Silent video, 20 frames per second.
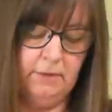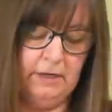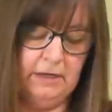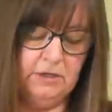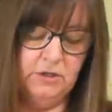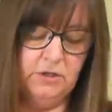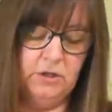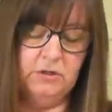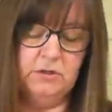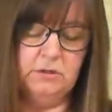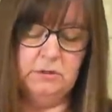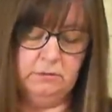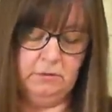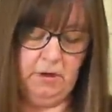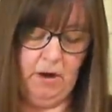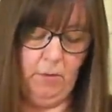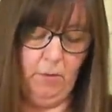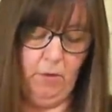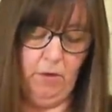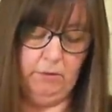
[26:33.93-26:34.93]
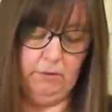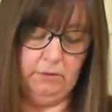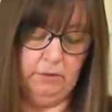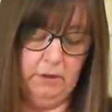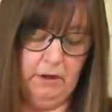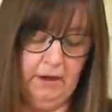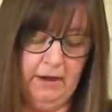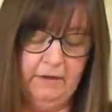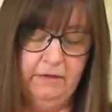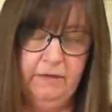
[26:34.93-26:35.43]
but it does go on
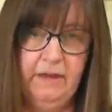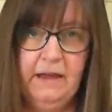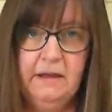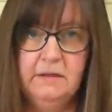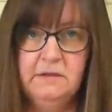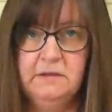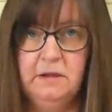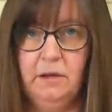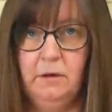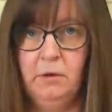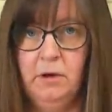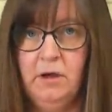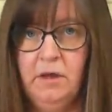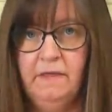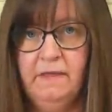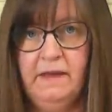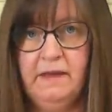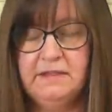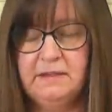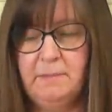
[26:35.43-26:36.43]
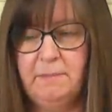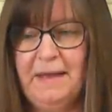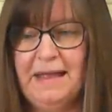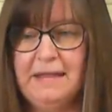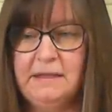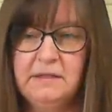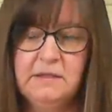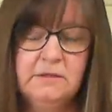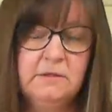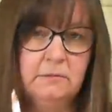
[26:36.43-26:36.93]
like that. So that's a
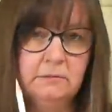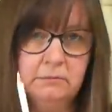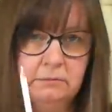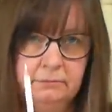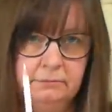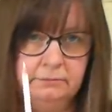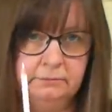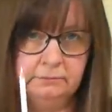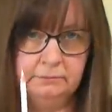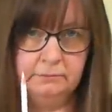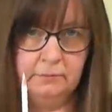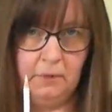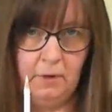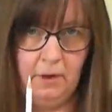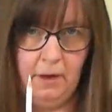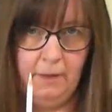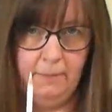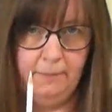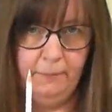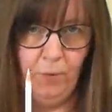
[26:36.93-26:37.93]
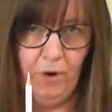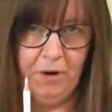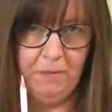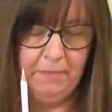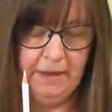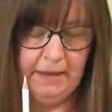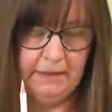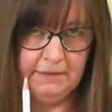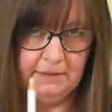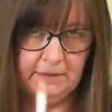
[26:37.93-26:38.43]
pencil,
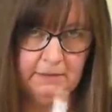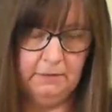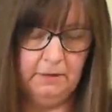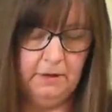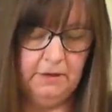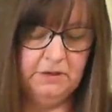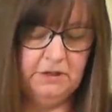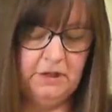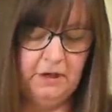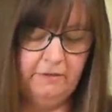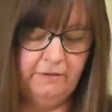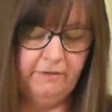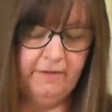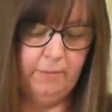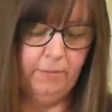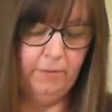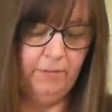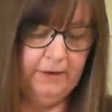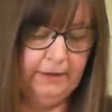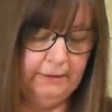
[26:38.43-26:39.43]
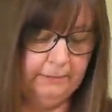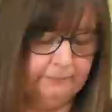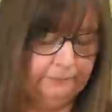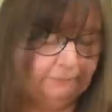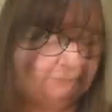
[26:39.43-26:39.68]
white pencil on dark fabric.